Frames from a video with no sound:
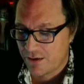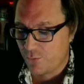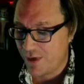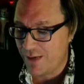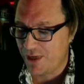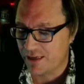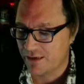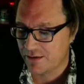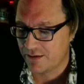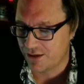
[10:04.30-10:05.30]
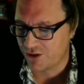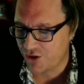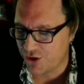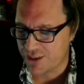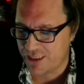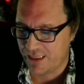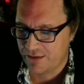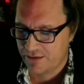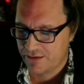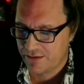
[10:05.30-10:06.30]
Weeping and cursing,
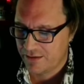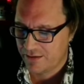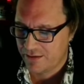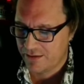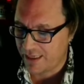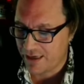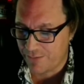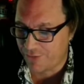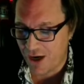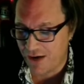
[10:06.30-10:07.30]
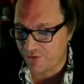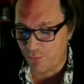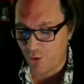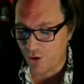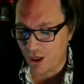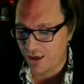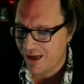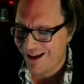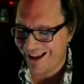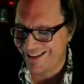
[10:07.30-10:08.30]
they come for evermore,
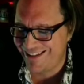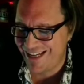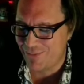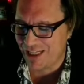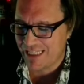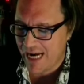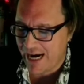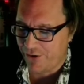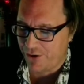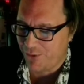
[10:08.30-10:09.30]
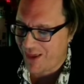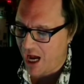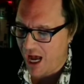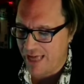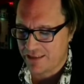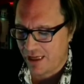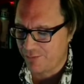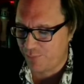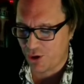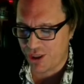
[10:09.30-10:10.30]
and demon Charon with eyes
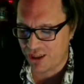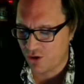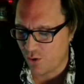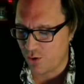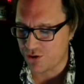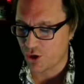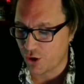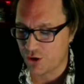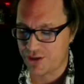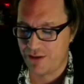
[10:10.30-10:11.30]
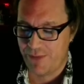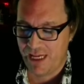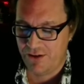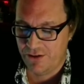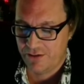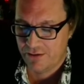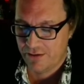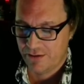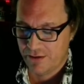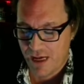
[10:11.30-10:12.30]
like burning coals herds them in,
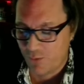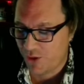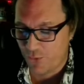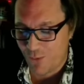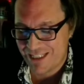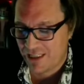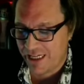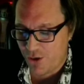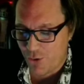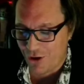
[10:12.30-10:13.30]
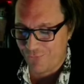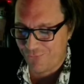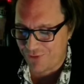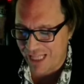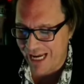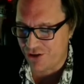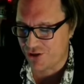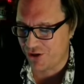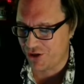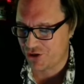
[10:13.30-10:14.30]
and with a whistling oar flails
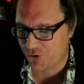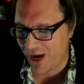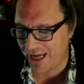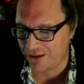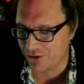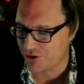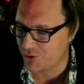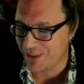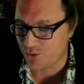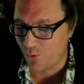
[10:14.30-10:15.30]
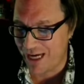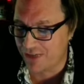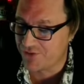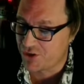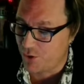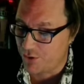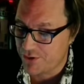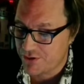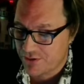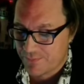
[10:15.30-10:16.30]
on the stragglers to his wake of souls.